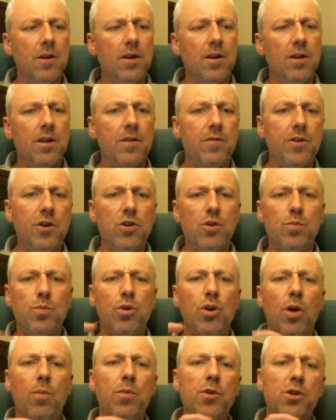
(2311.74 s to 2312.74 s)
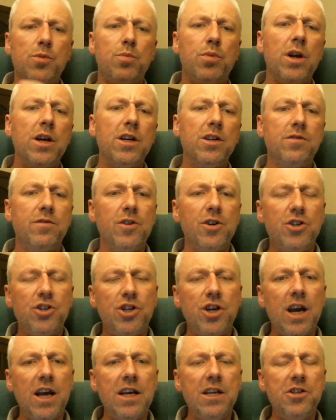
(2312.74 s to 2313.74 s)
they've used proper springs for a
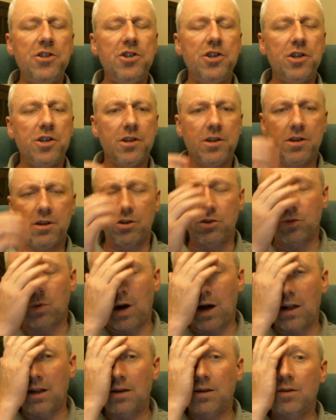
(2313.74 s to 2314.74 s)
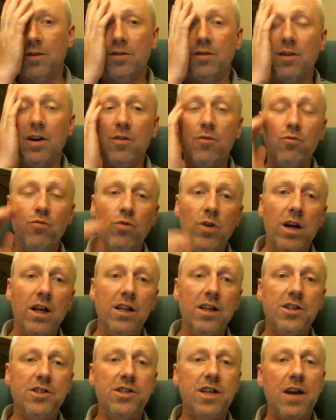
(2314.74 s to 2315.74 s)
change as well, and
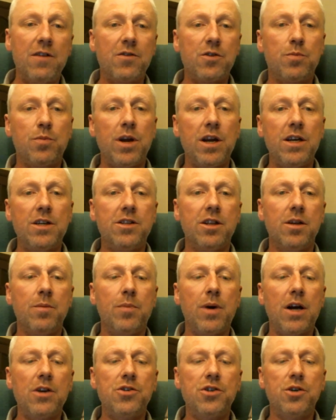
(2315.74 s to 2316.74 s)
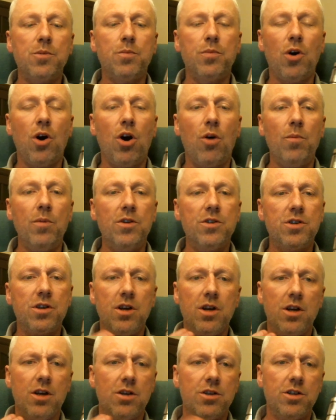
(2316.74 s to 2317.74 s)
really stiff springs in the battery compartment. So
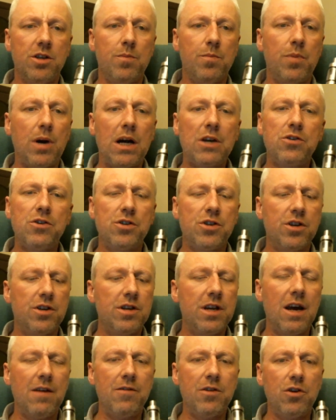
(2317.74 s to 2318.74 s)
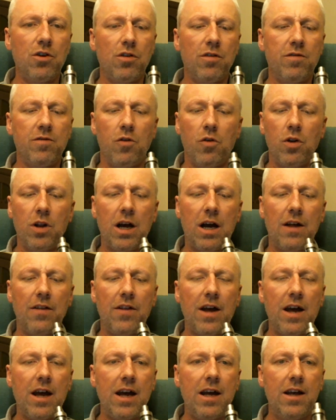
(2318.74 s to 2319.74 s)
your batteries are never going to fall out of
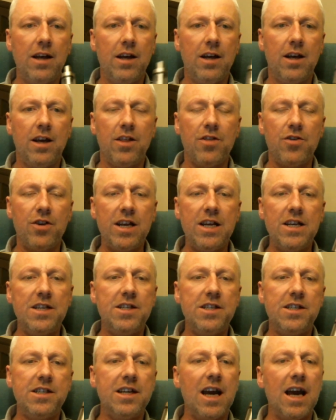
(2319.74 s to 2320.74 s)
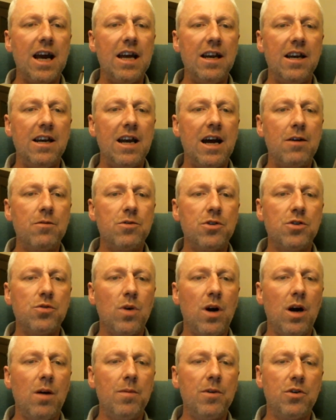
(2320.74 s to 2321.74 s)
there, and they're easy to get in and out as
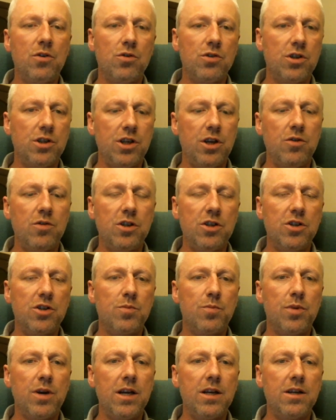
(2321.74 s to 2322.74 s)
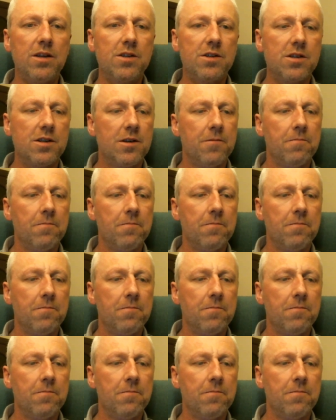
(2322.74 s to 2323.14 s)
well because they're using springs.